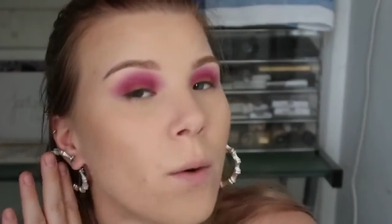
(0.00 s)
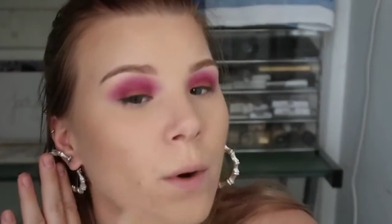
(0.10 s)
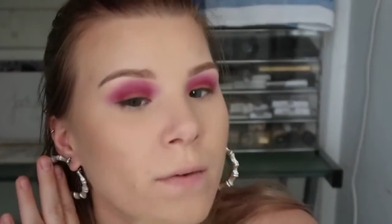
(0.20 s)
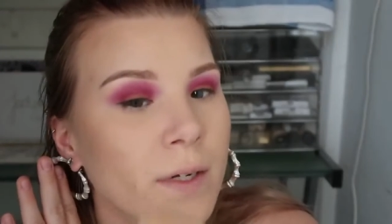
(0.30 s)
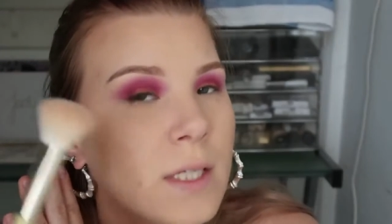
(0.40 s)

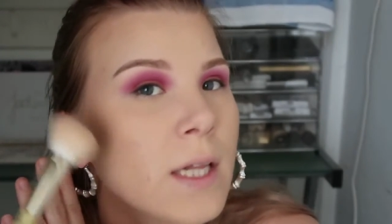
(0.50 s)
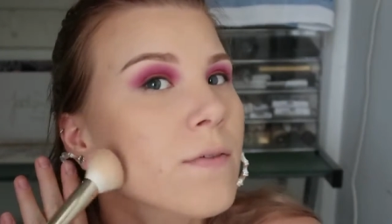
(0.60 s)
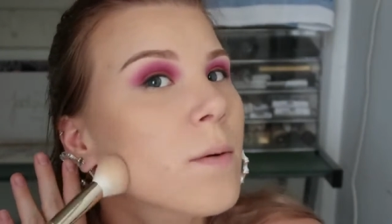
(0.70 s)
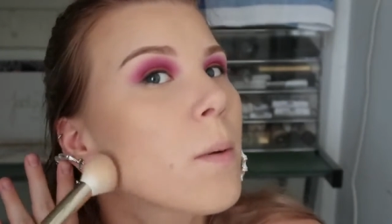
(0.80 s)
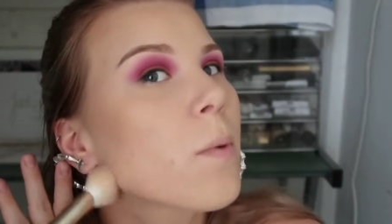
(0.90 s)
Whatever is
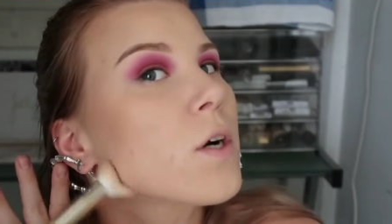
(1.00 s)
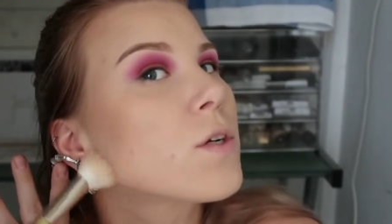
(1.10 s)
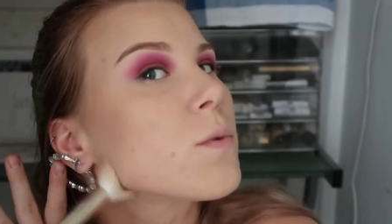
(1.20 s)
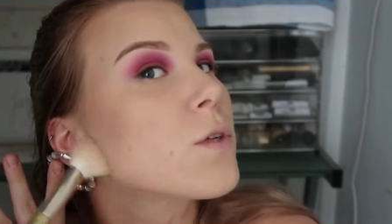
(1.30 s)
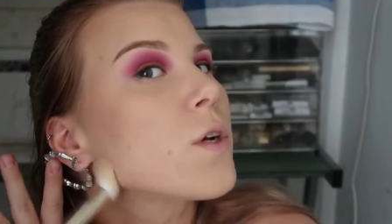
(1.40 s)
left of my brush,
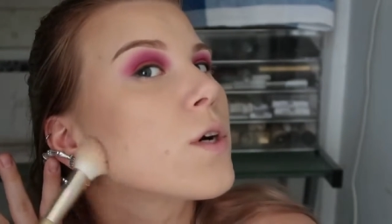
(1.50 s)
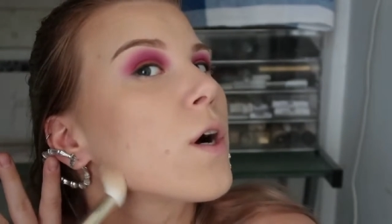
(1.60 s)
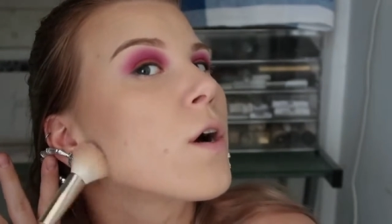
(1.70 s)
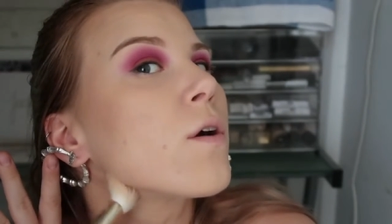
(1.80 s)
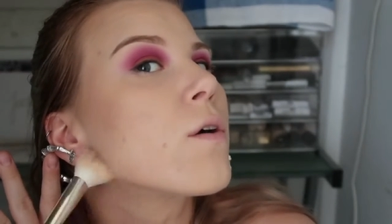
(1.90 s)
I'm just gonna
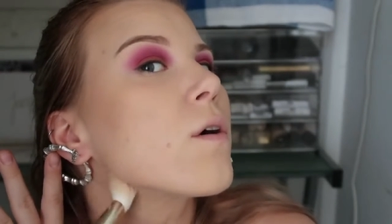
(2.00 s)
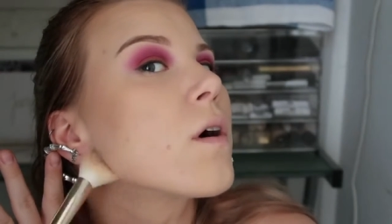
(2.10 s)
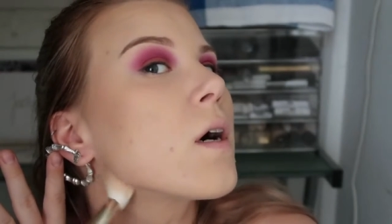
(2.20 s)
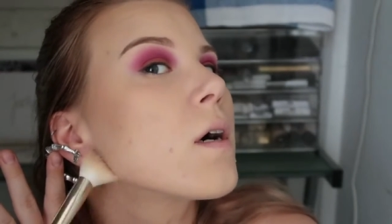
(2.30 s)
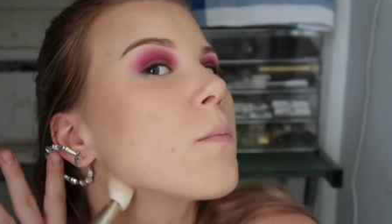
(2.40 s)
go
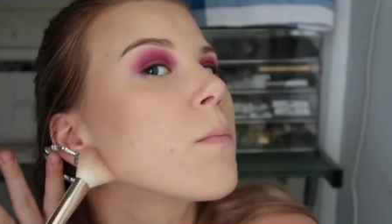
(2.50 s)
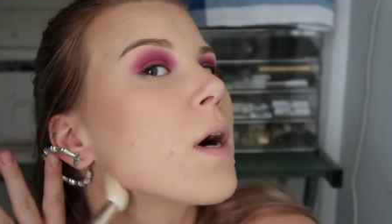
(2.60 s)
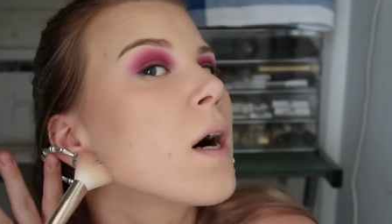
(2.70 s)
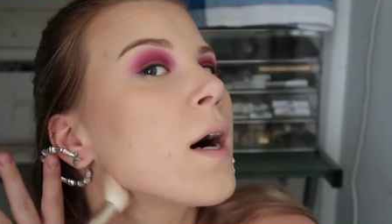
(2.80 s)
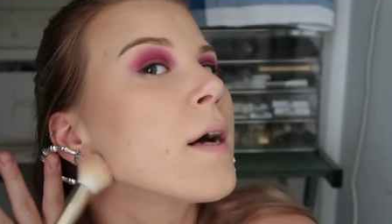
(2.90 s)

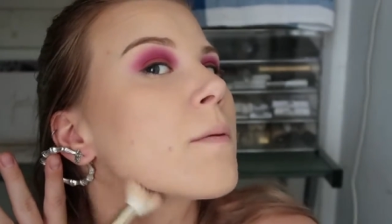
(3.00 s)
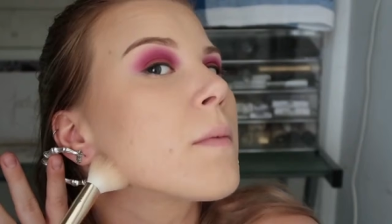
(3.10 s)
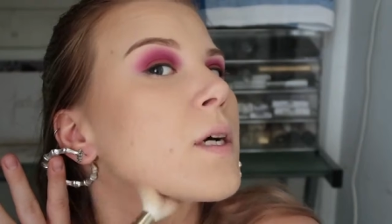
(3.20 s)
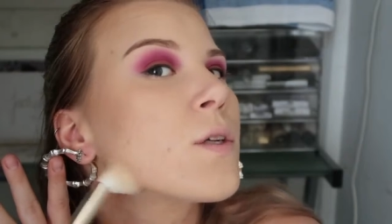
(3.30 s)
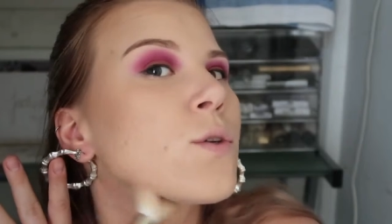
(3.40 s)
behind
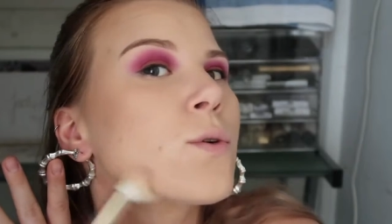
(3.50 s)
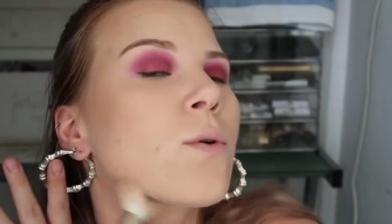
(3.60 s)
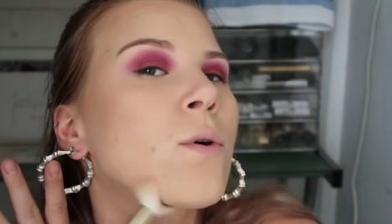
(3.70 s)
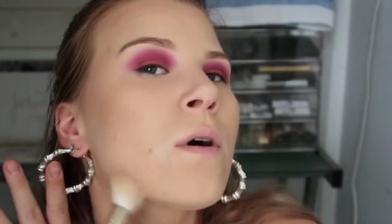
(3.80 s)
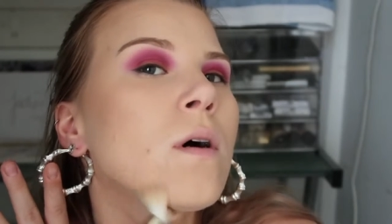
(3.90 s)
my
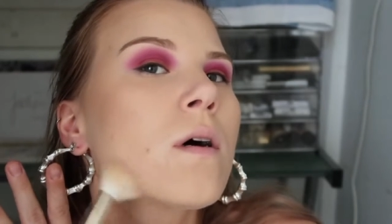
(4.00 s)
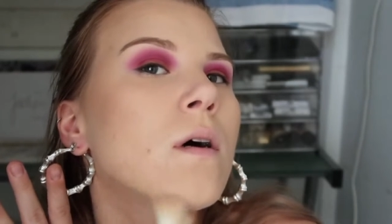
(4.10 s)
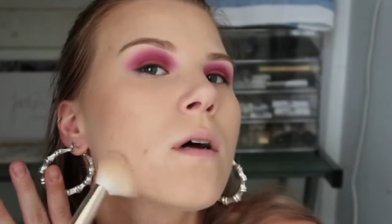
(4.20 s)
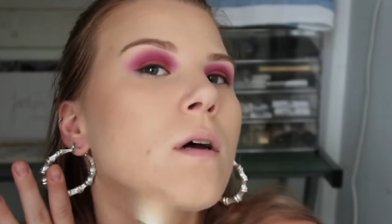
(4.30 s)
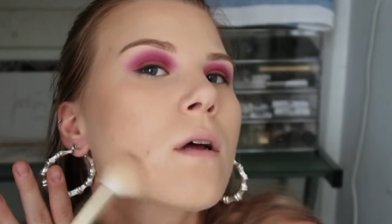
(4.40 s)
jaw
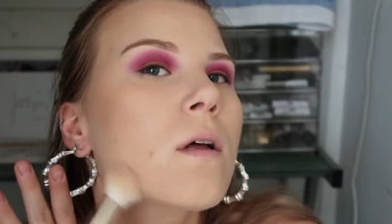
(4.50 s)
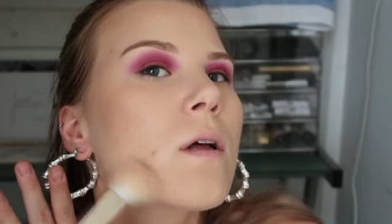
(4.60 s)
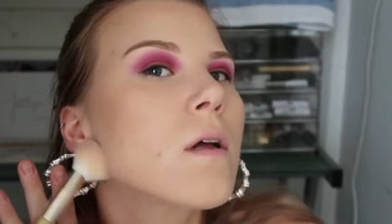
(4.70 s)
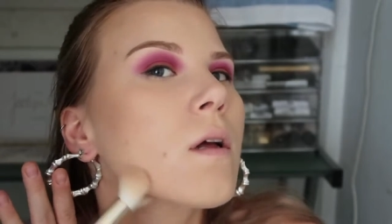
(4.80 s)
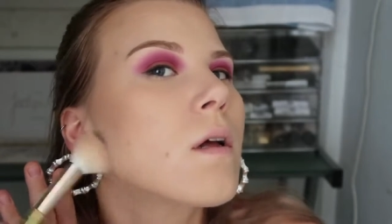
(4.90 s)

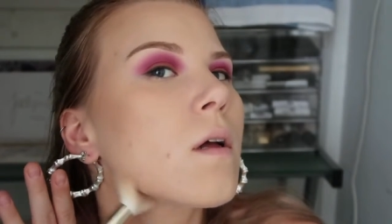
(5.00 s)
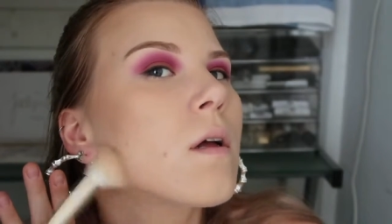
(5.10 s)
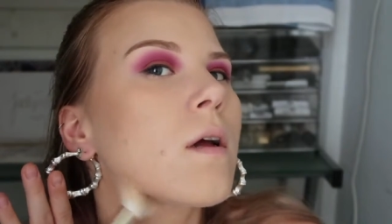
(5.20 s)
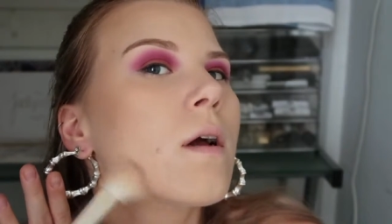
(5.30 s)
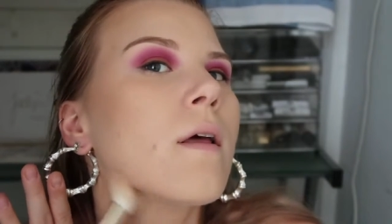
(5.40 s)

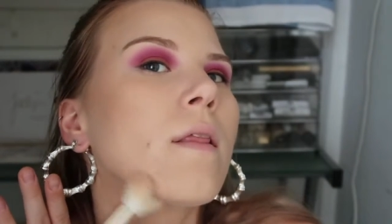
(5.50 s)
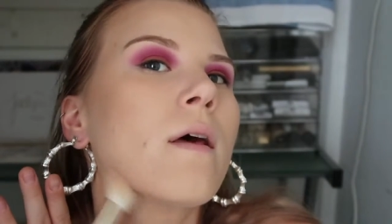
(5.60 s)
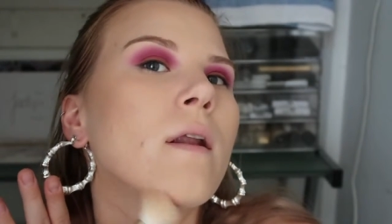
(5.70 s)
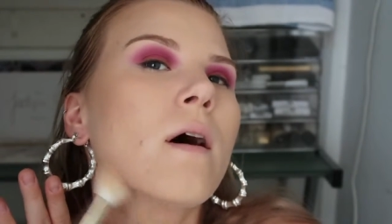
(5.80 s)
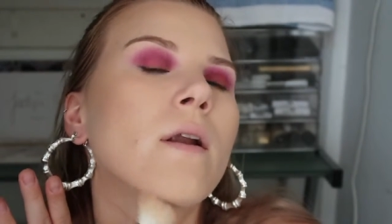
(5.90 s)
and
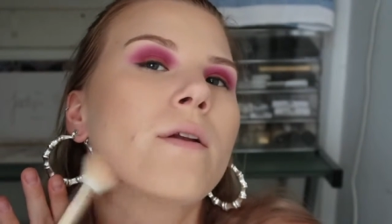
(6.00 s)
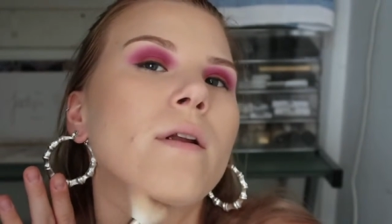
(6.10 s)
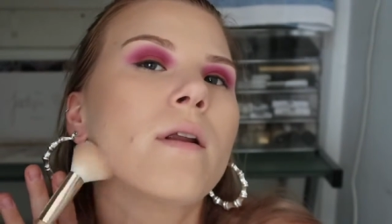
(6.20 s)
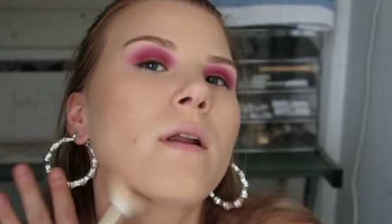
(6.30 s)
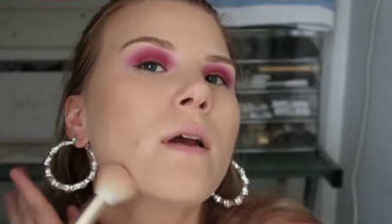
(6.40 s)
then
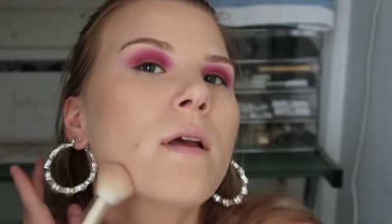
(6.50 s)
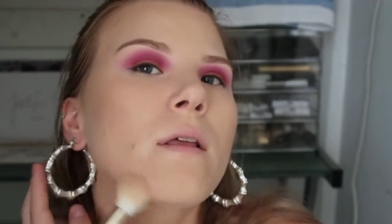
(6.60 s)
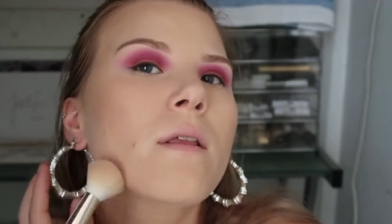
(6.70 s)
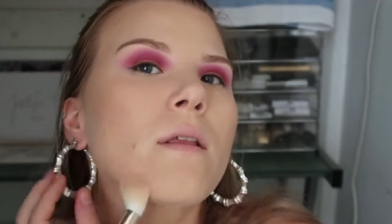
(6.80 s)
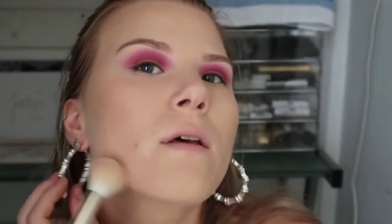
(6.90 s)

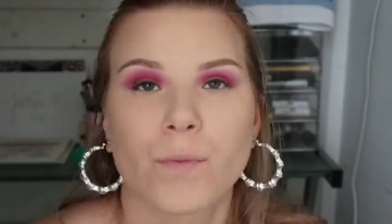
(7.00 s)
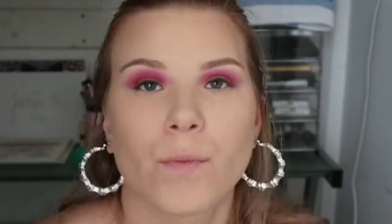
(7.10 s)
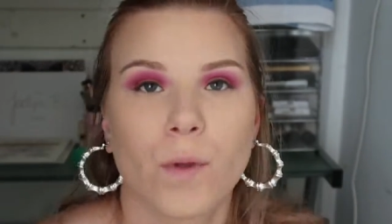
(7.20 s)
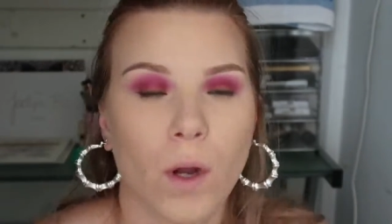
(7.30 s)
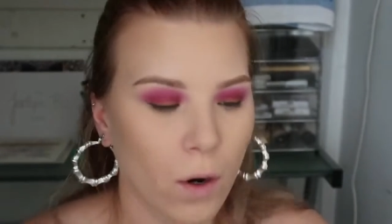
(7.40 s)
underneath.
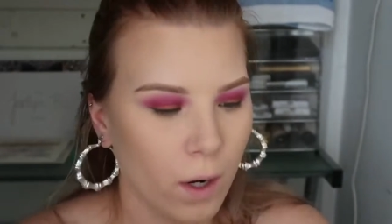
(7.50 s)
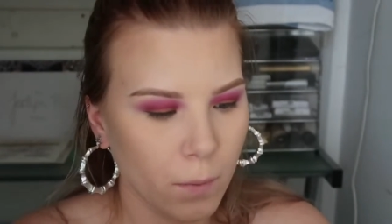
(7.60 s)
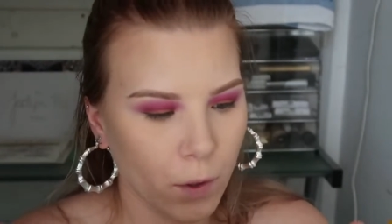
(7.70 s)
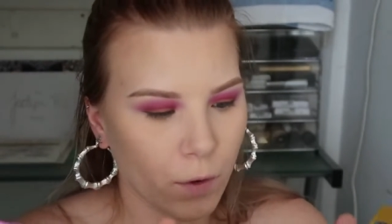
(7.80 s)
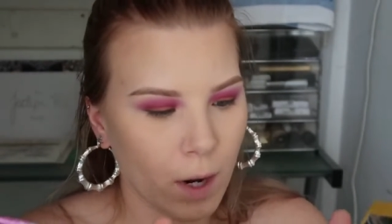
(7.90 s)
Alright, I'm
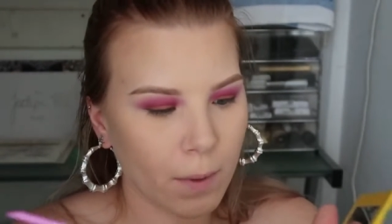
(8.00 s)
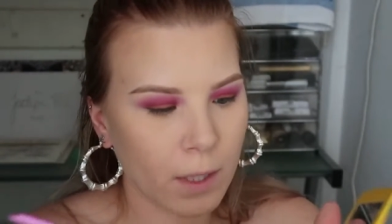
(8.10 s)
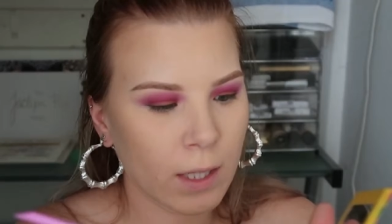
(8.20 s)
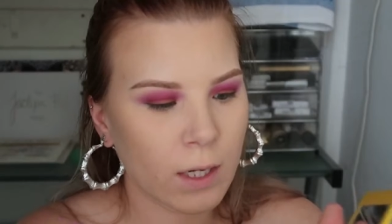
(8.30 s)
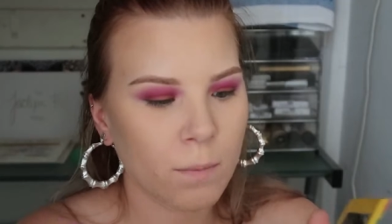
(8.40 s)
gonna grab a
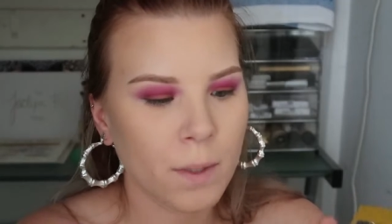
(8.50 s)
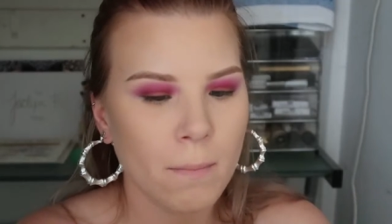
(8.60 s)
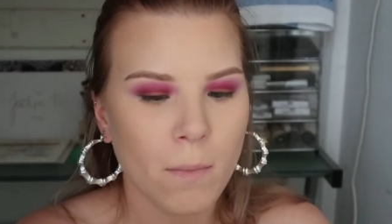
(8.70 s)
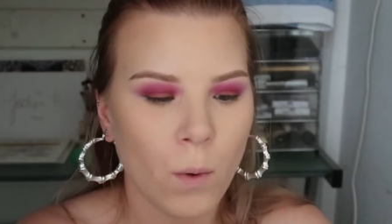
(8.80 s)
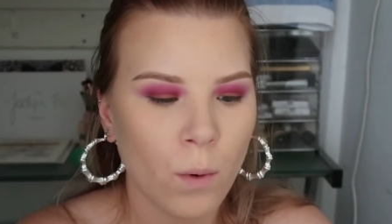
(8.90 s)
little
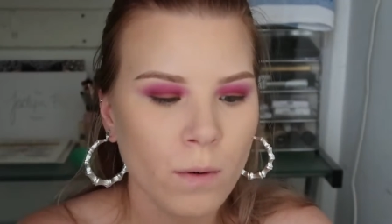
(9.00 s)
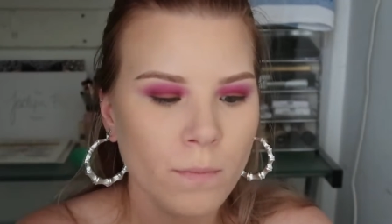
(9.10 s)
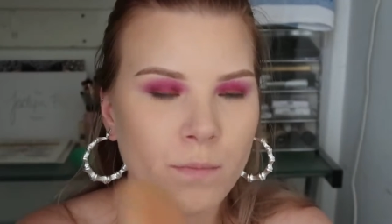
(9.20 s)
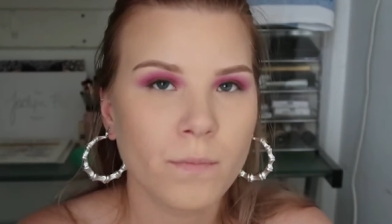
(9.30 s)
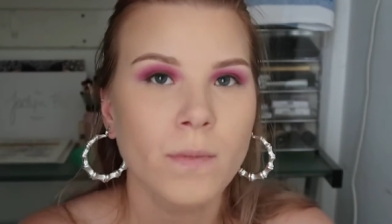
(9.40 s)
bit more.
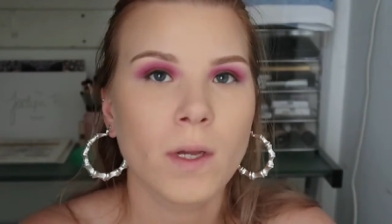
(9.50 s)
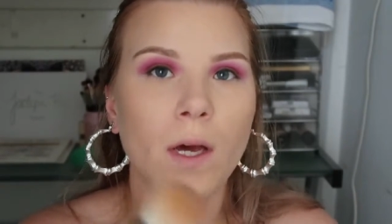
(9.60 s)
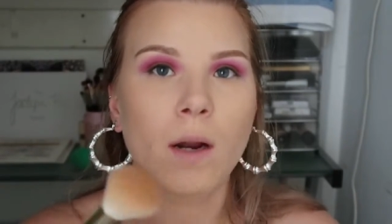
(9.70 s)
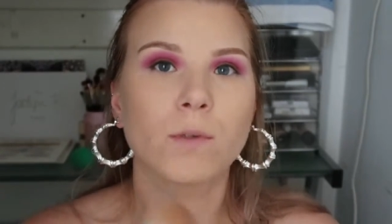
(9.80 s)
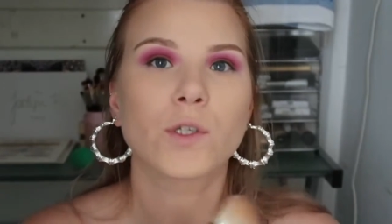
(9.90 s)

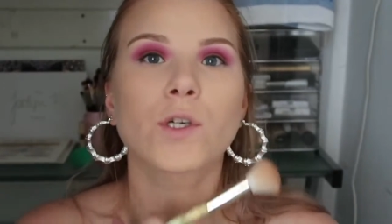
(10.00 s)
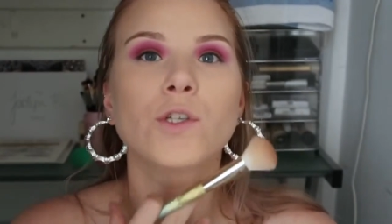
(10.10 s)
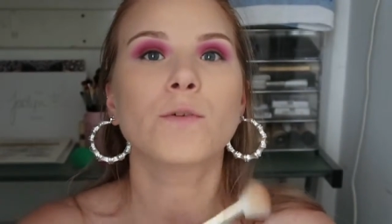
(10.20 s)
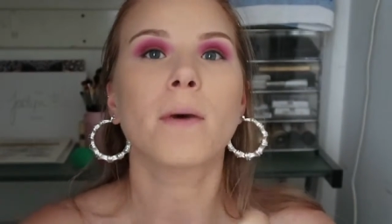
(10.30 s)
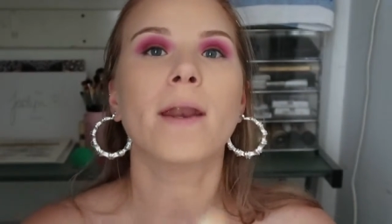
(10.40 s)
I'm just
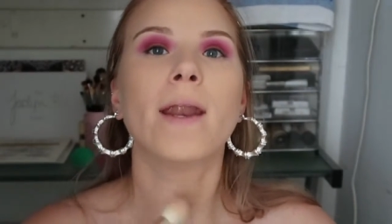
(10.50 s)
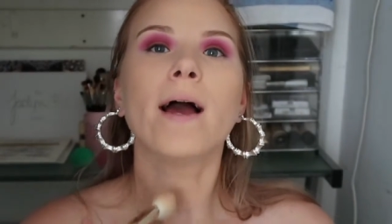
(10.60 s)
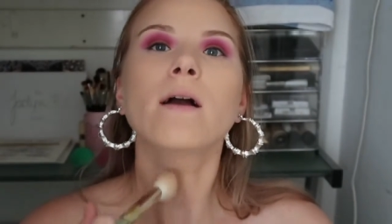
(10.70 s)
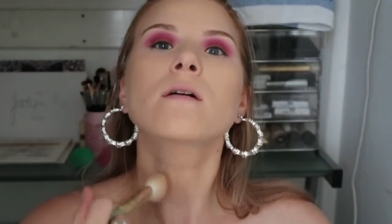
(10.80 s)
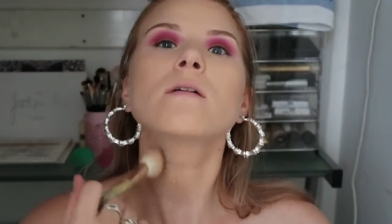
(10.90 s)
gonna do my neck.